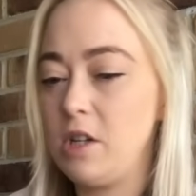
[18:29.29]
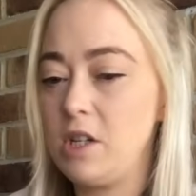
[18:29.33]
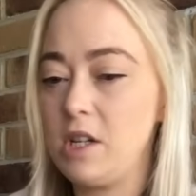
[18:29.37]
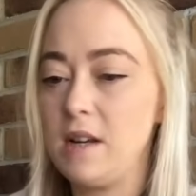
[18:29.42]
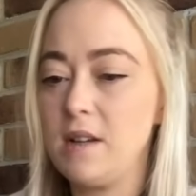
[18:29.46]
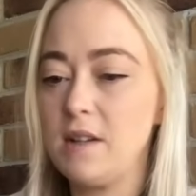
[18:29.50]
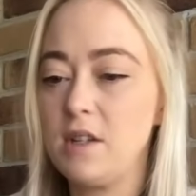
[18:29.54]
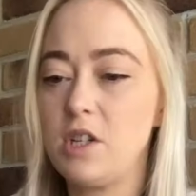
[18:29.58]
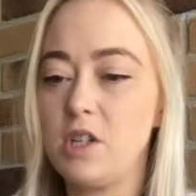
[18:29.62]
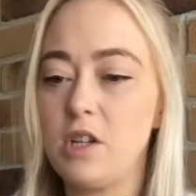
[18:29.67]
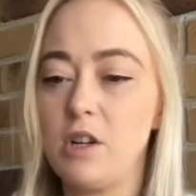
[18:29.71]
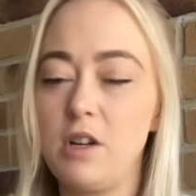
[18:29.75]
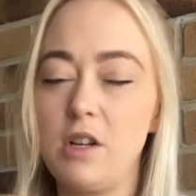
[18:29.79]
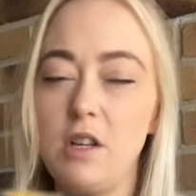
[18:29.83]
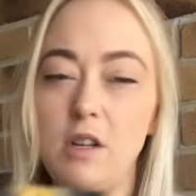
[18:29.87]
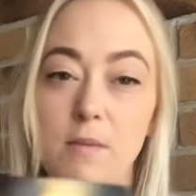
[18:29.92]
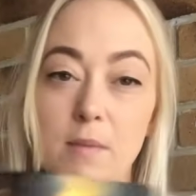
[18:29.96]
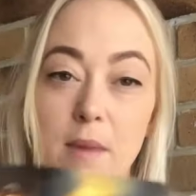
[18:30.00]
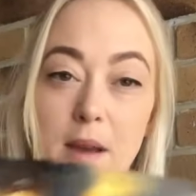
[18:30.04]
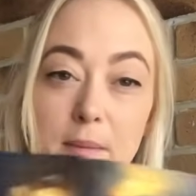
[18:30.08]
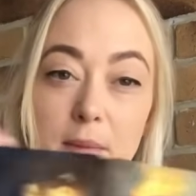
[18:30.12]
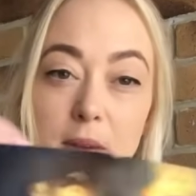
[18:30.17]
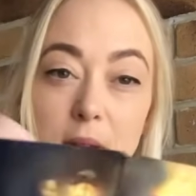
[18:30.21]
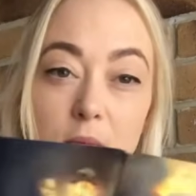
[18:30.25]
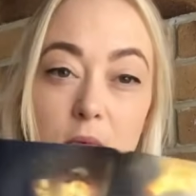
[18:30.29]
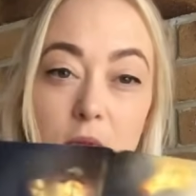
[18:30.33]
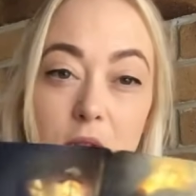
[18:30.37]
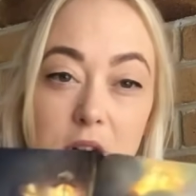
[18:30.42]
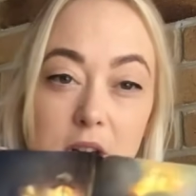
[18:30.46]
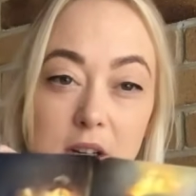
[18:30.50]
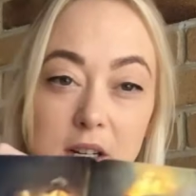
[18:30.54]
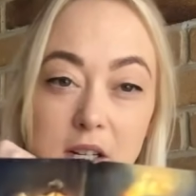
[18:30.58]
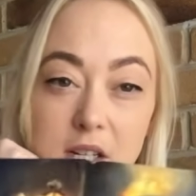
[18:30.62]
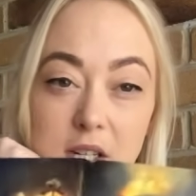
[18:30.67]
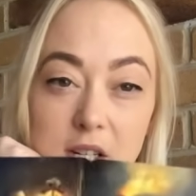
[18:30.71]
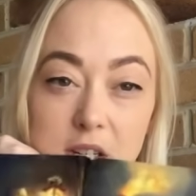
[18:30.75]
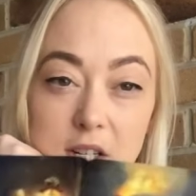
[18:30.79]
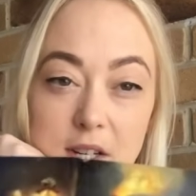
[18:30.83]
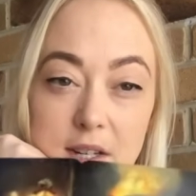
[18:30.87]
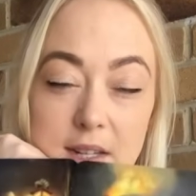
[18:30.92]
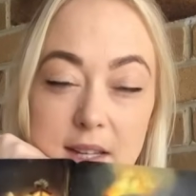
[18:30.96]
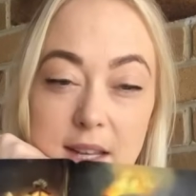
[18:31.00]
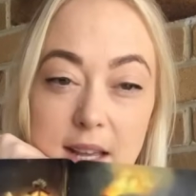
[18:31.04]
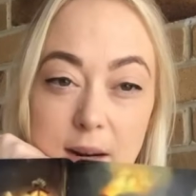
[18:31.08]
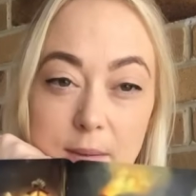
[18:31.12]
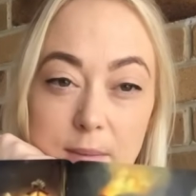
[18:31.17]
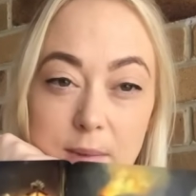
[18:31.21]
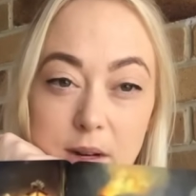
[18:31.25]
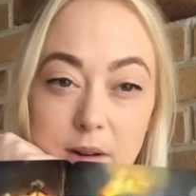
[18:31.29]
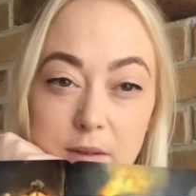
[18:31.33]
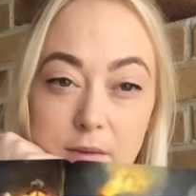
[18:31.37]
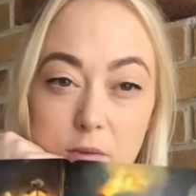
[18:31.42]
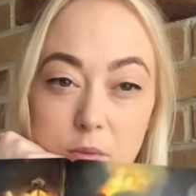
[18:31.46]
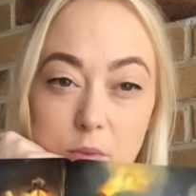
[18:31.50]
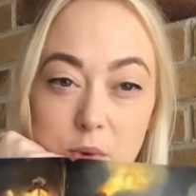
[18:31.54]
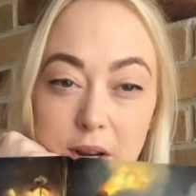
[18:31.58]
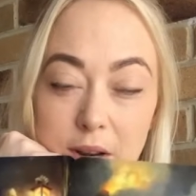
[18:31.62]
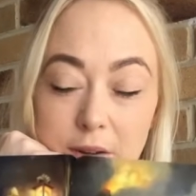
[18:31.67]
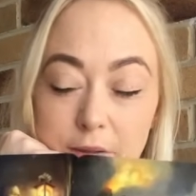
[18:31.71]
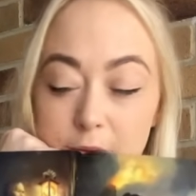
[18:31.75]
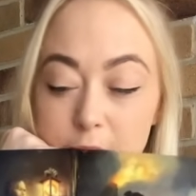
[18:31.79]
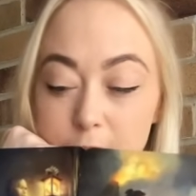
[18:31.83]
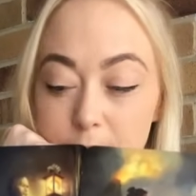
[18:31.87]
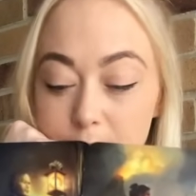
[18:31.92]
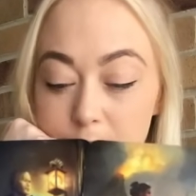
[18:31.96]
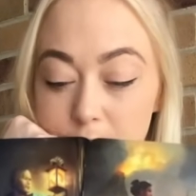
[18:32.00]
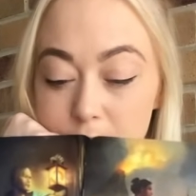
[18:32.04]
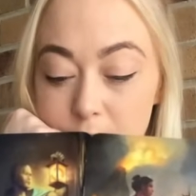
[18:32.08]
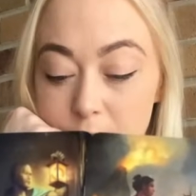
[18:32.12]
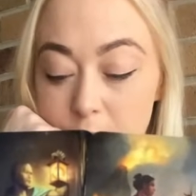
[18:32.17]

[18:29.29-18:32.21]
does show you maybe wanting to just get a bit of away from